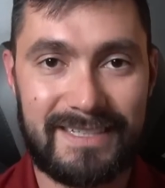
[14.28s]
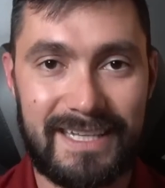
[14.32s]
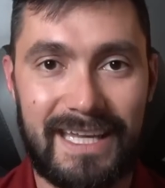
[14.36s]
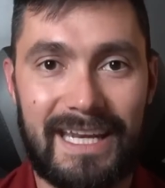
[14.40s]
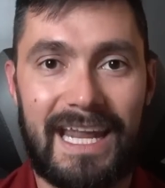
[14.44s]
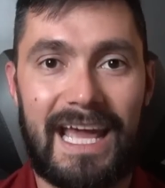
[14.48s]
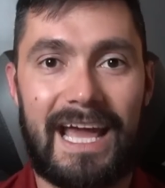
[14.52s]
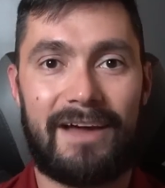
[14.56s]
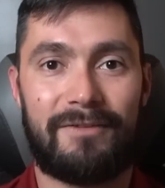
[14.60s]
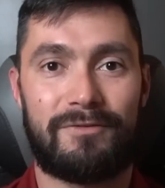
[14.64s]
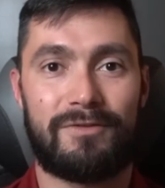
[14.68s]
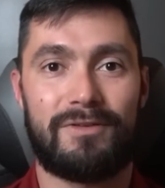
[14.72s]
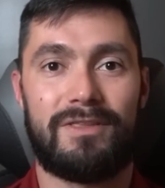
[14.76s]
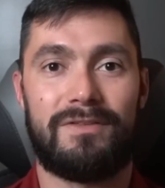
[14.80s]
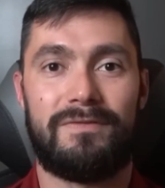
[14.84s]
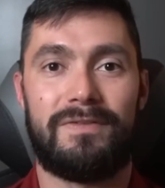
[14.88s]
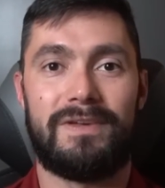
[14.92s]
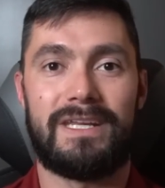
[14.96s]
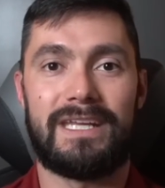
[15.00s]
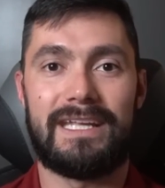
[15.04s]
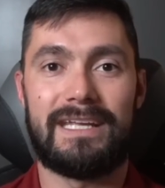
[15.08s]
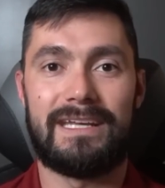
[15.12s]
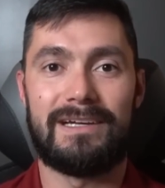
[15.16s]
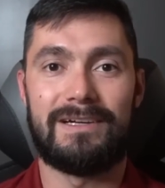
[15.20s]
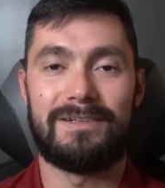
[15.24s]
get after the
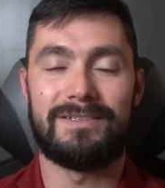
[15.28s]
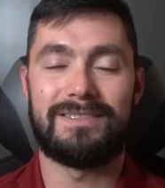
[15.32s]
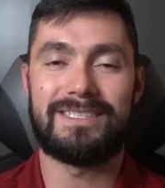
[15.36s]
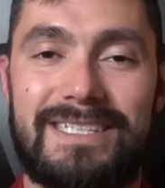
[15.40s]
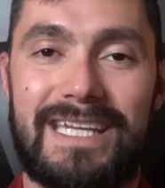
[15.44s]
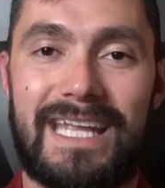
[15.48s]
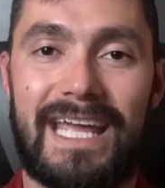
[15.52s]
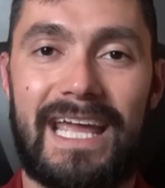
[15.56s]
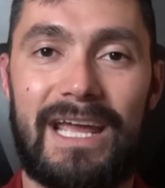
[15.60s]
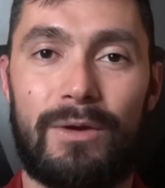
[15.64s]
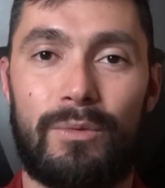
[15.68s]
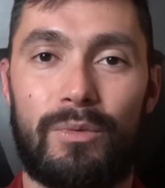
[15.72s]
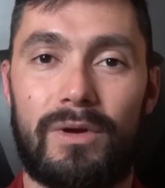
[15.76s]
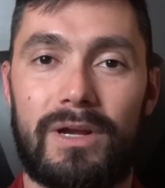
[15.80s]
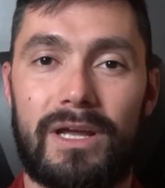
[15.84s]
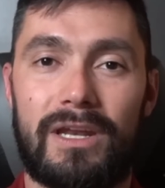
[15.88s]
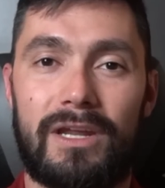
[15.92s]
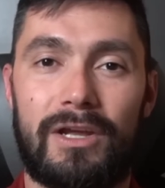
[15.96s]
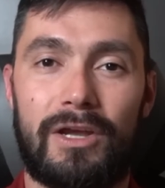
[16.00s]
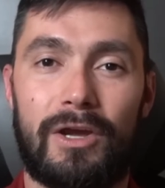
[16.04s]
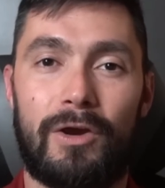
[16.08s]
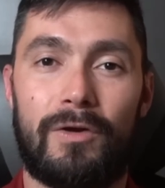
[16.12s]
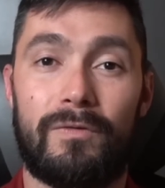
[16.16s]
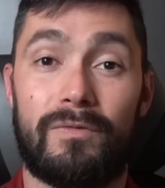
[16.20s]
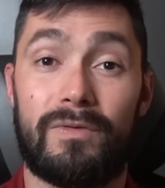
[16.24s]
video. Today, we're
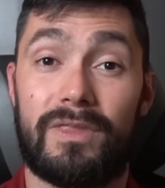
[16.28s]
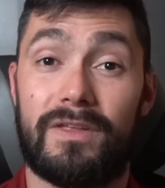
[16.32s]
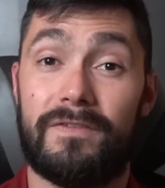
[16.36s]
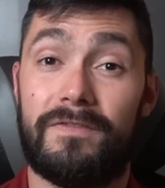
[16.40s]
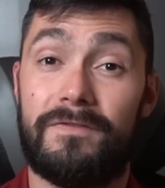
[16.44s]
gonna go over the